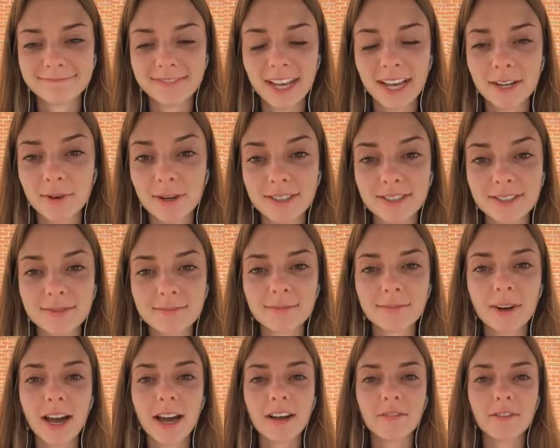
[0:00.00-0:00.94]
Anyways,
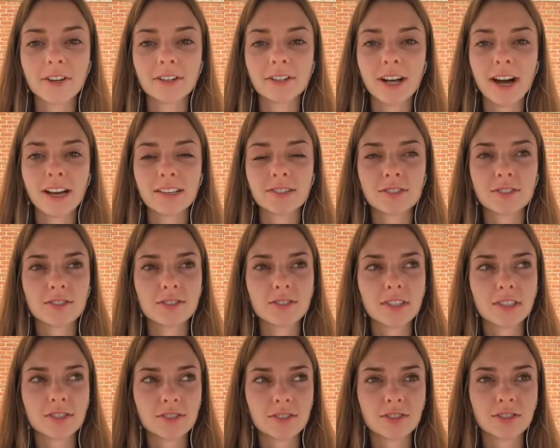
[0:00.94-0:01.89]
I have a class
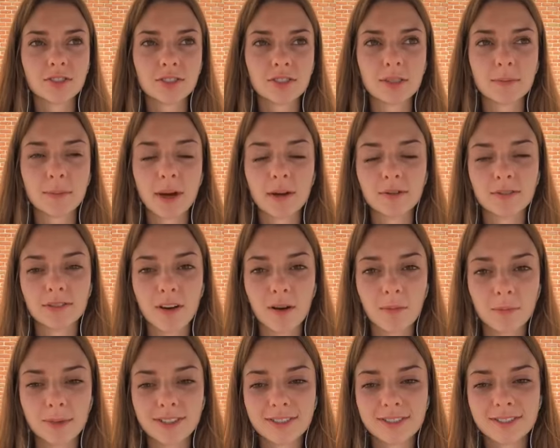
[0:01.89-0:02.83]
that's just about
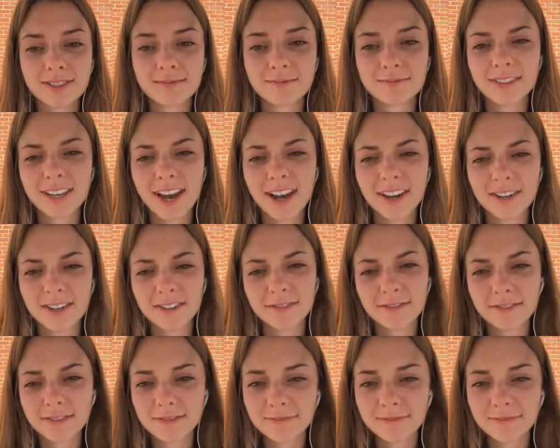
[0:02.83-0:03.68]
zombies, kind of.